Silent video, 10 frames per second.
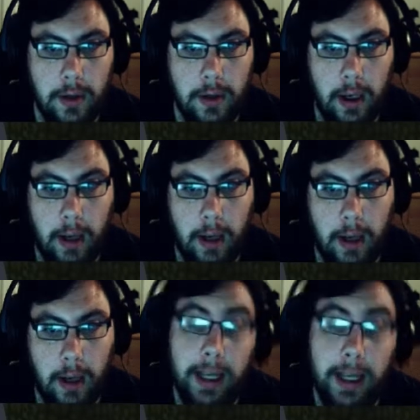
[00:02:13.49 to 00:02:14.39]
a
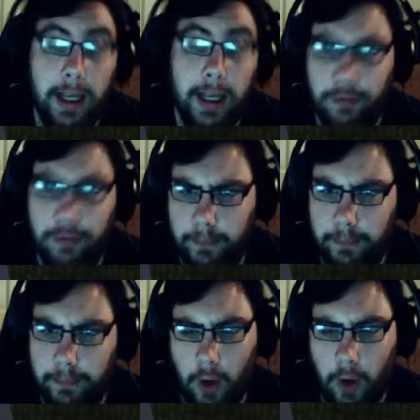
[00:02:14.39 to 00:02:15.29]
million RF
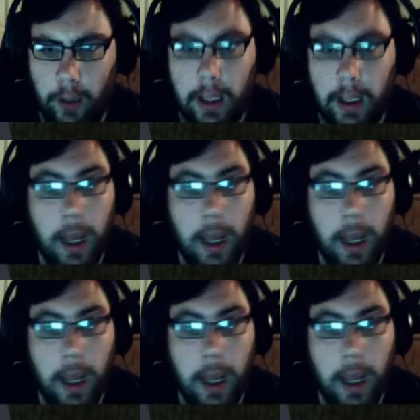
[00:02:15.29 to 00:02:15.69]
only.